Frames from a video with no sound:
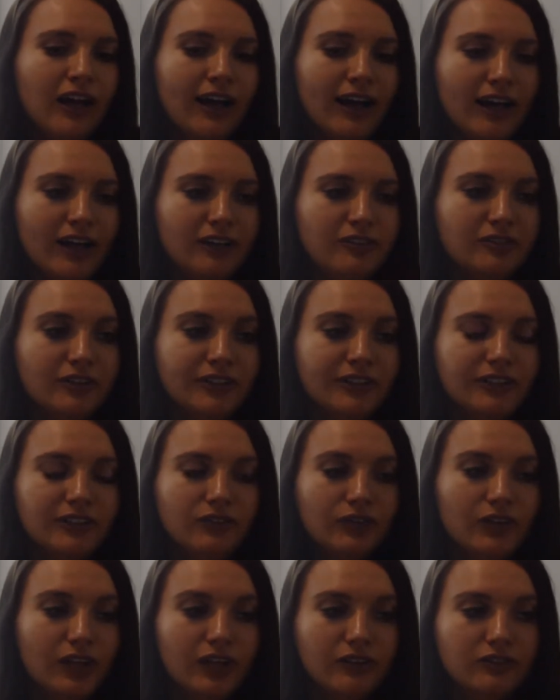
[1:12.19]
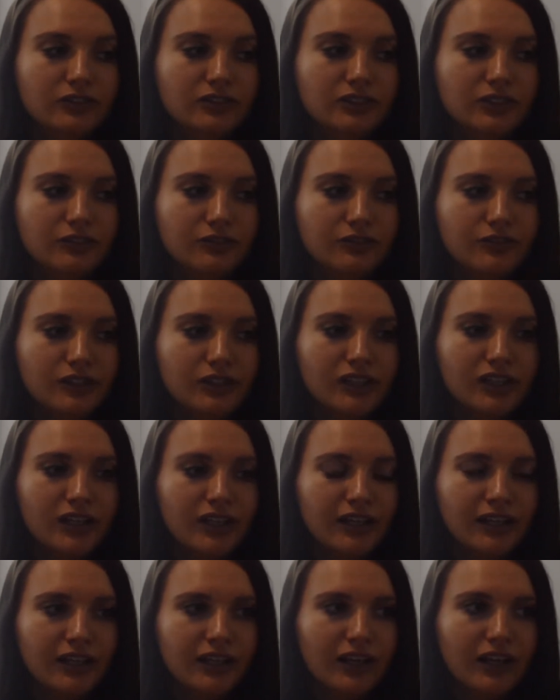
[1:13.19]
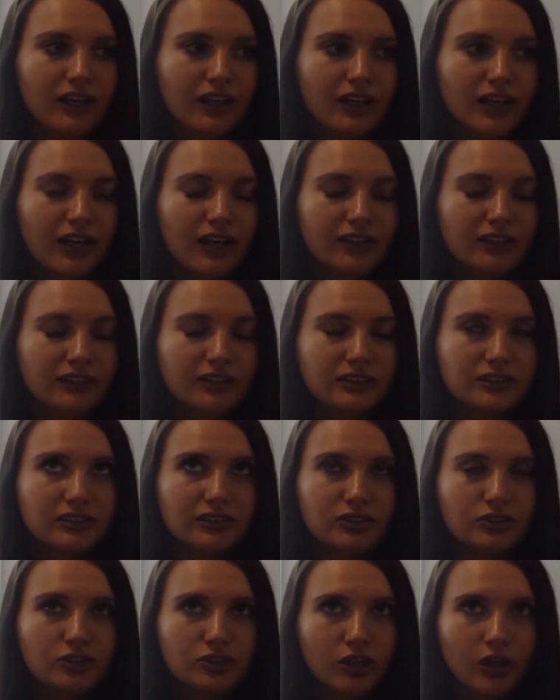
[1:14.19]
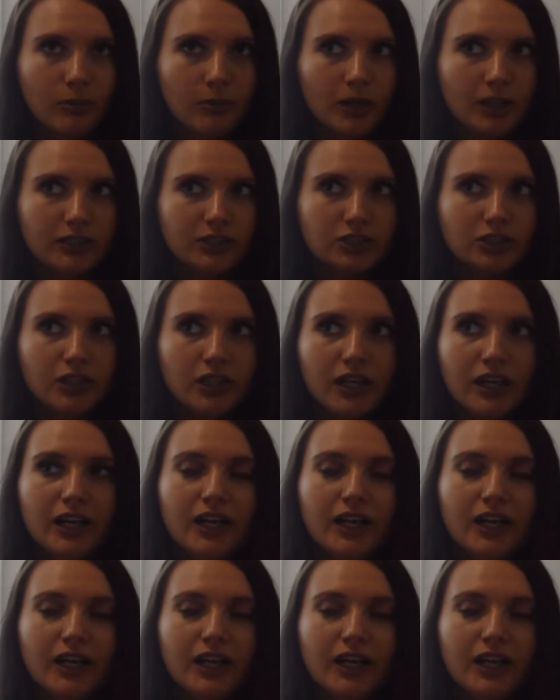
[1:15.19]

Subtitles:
I freaking love Sophia and Alex so much,